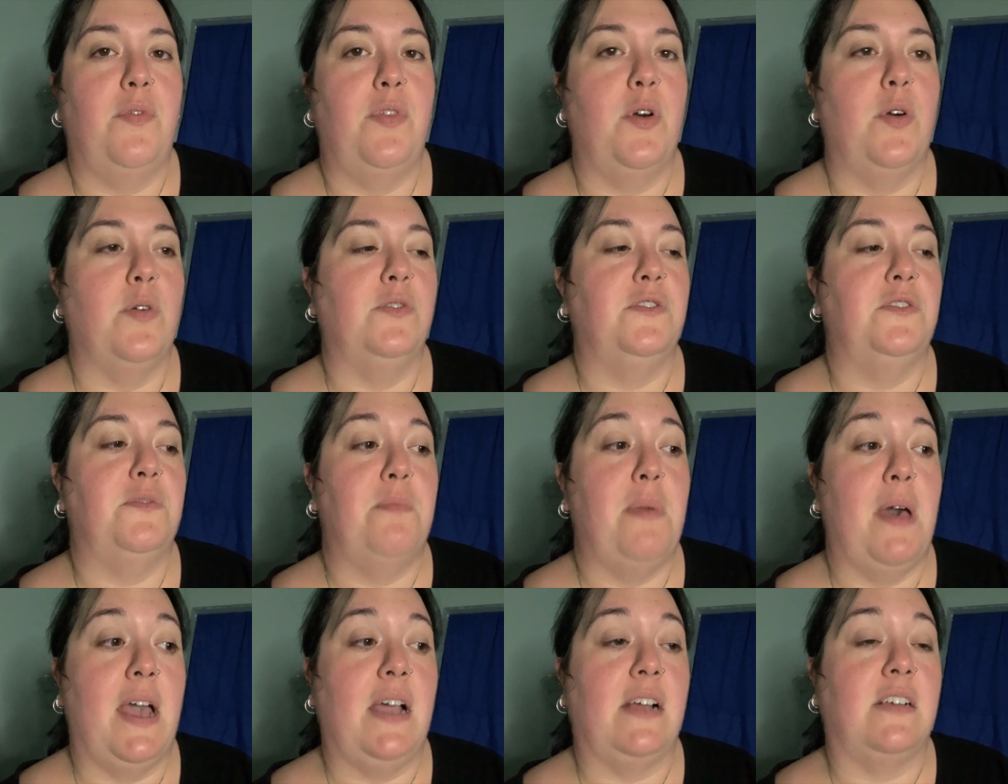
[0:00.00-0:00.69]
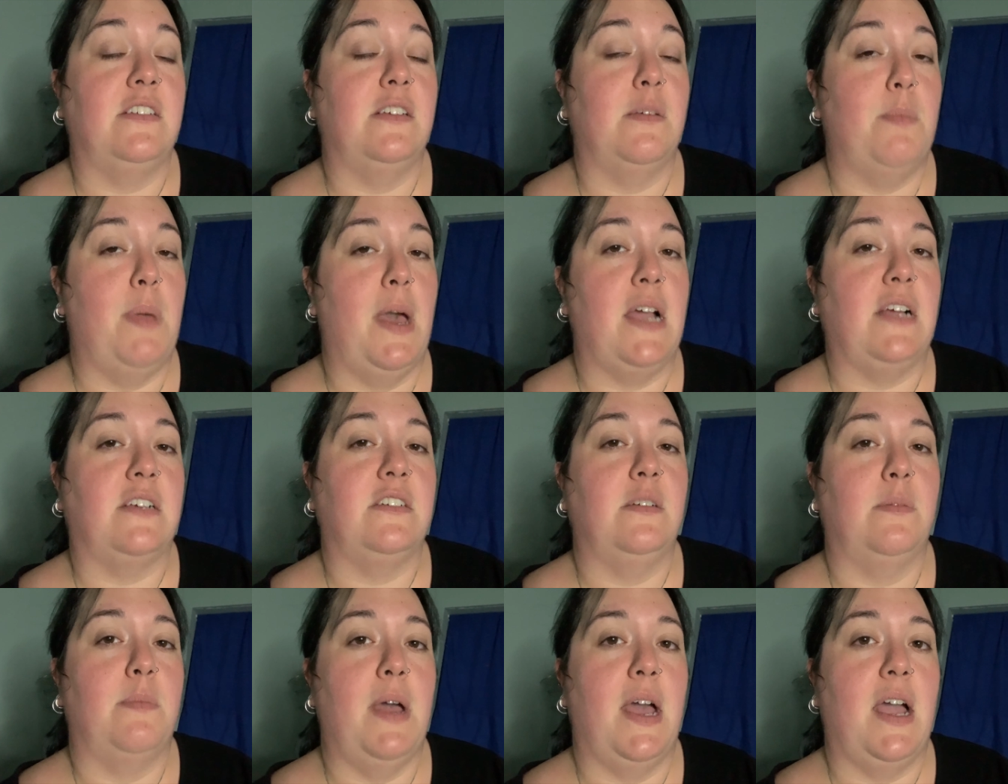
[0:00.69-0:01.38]
those back to back
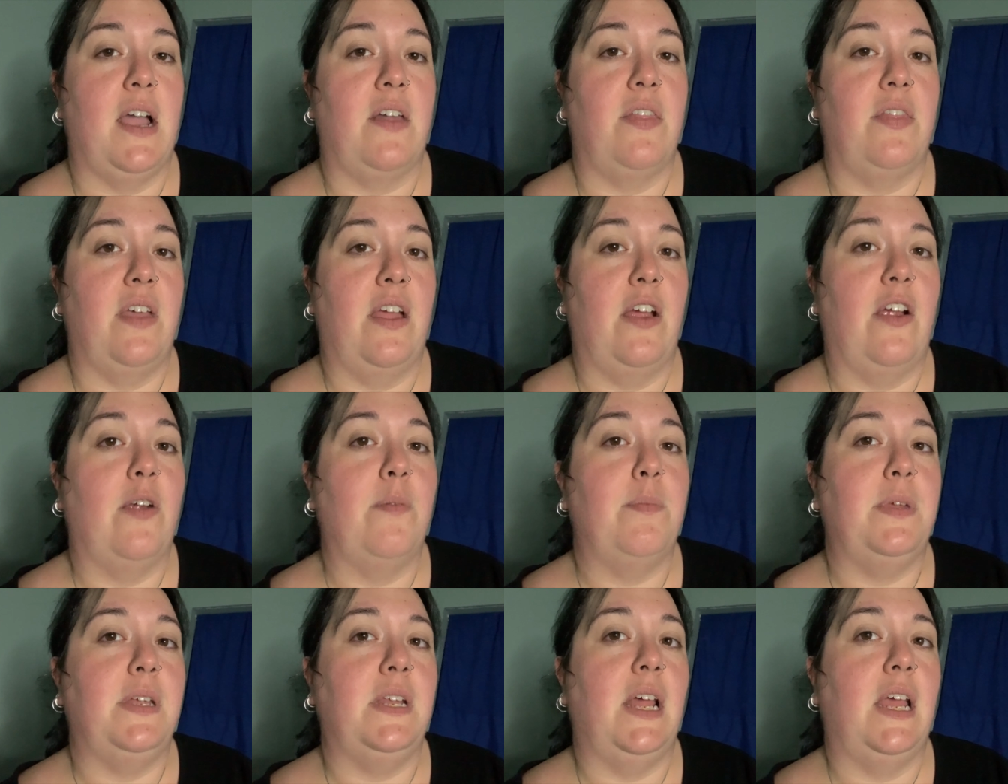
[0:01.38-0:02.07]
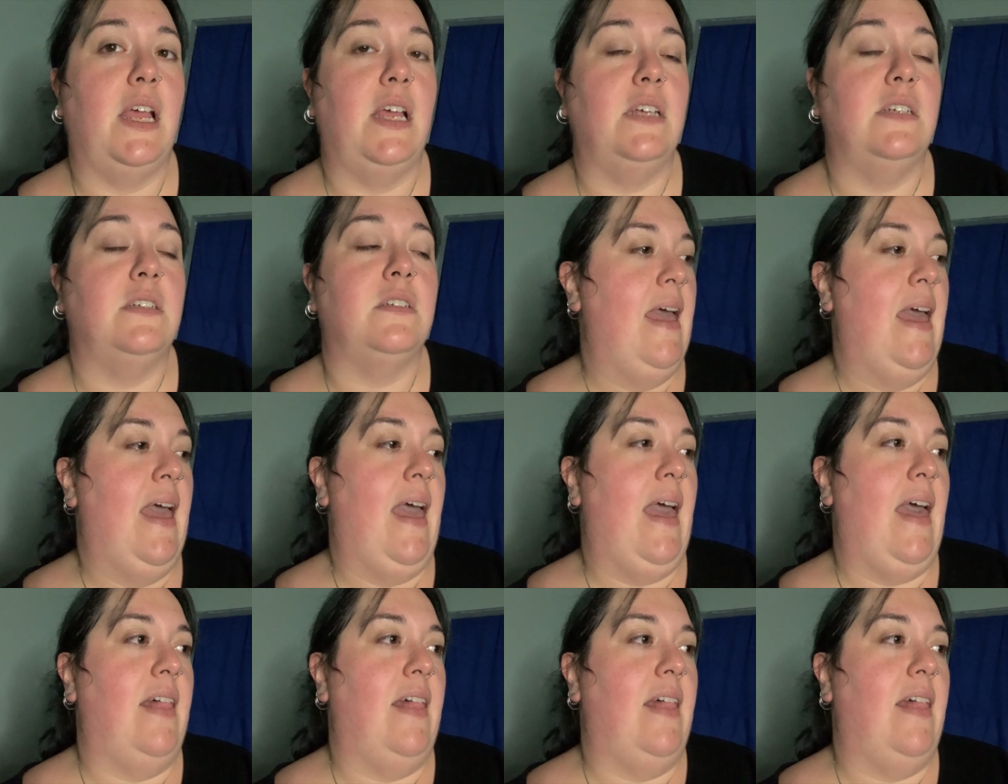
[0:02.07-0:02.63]
to back therapy days.